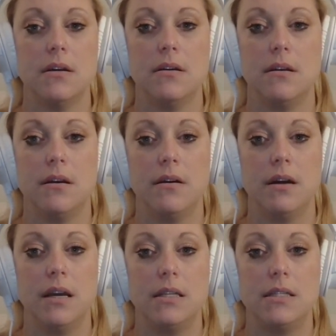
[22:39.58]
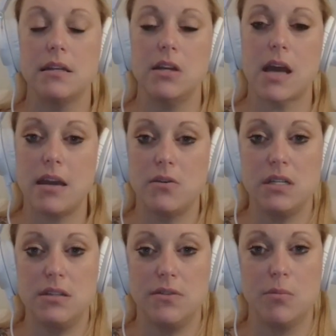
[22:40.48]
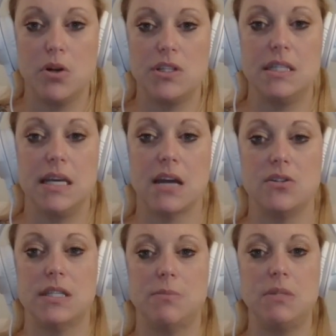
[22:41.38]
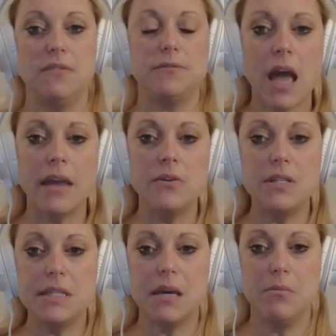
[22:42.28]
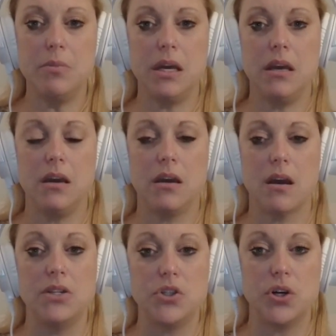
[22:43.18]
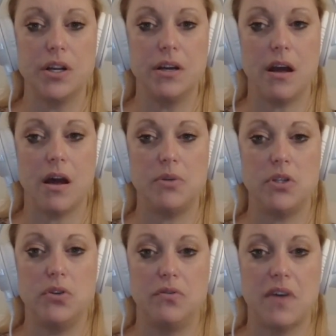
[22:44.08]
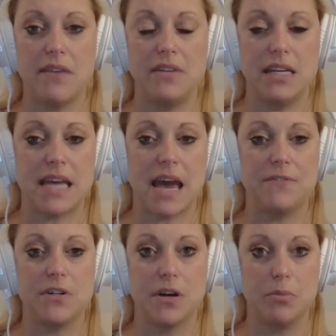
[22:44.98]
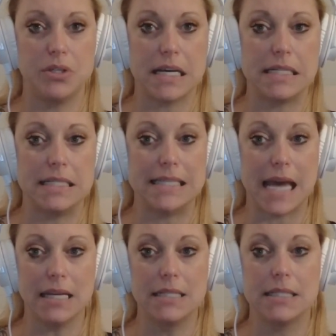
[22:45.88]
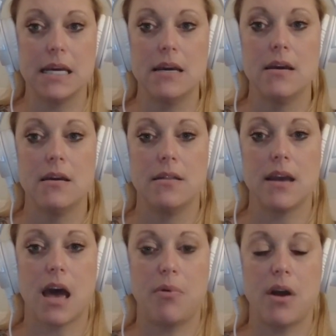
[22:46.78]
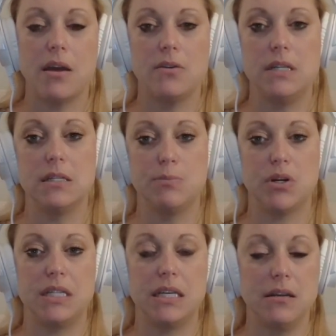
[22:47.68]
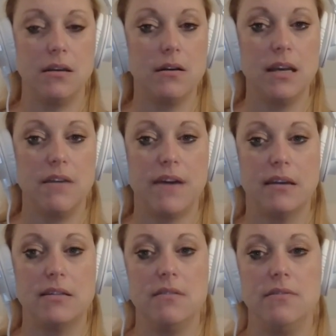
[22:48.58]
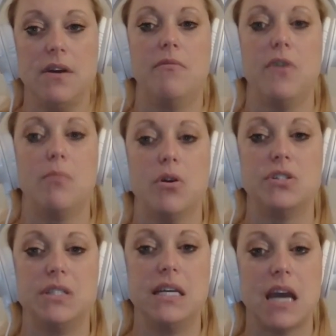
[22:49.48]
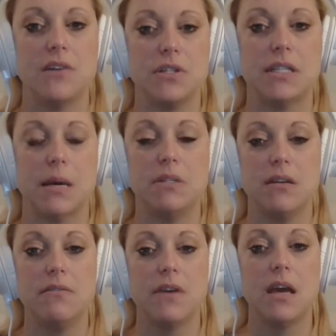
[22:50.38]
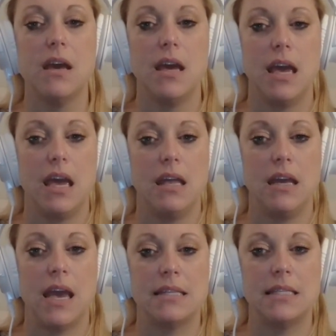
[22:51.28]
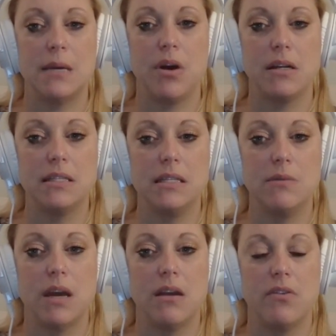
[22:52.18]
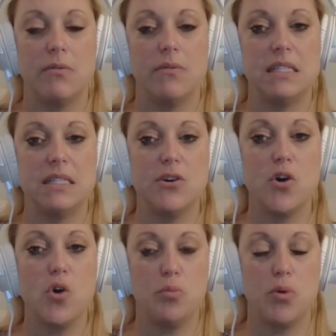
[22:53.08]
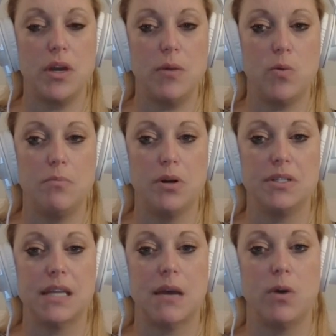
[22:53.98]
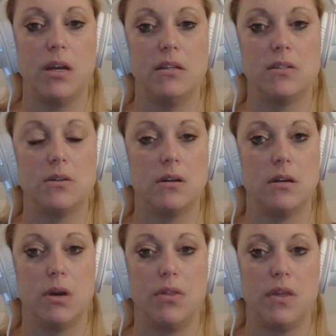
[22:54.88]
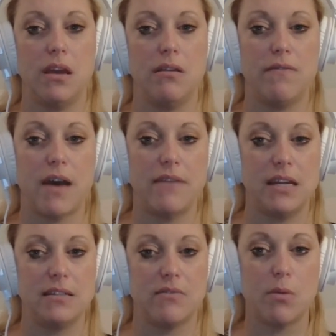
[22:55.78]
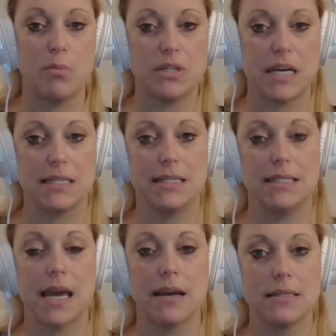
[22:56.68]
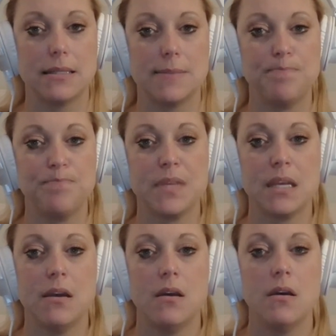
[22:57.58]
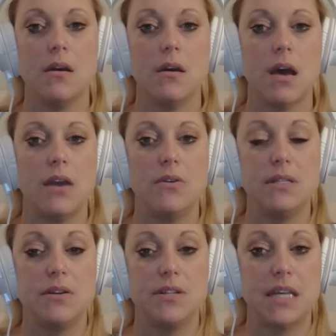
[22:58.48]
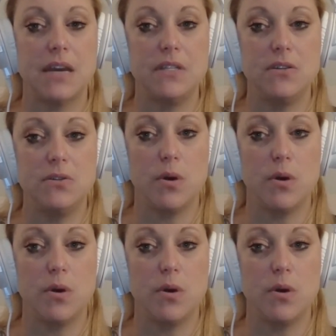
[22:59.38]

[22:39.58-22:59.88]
All right. The IUDs for emergency contraceptive. IUDs can be inserted up to 5 days after unprotected sex. The copper IUD is particularly effective for emergency contraceptive, and it has a pregnancy rate of 0.1% when inserted within 5 days of unprotected sex. IUDs are safe to use